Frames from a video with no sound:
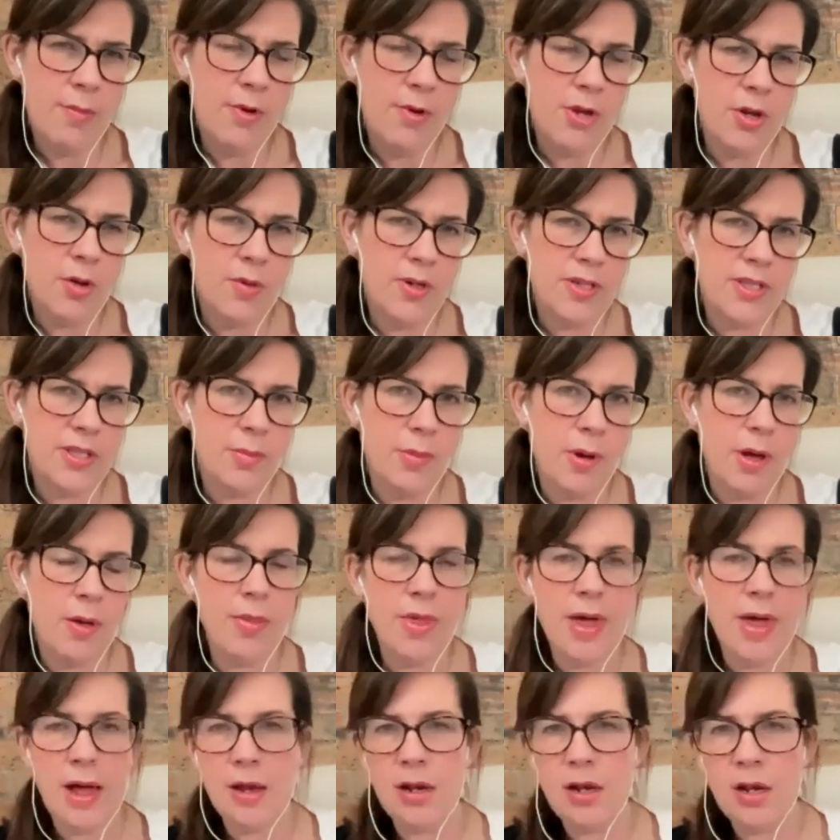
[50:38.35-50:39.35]
I'm curious about
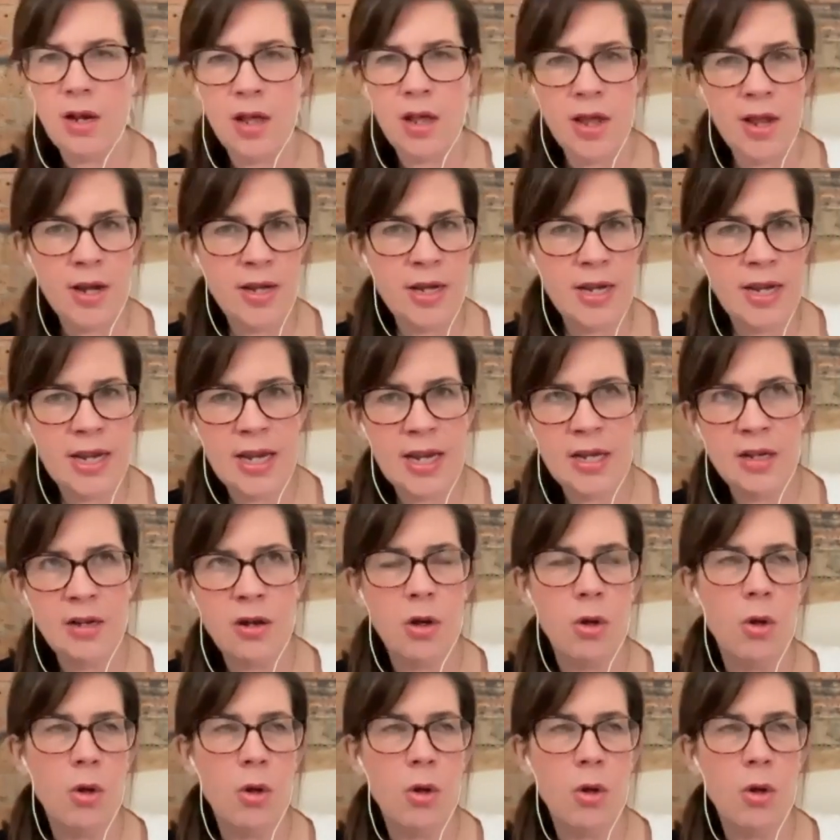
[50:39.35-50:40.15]
that, learning,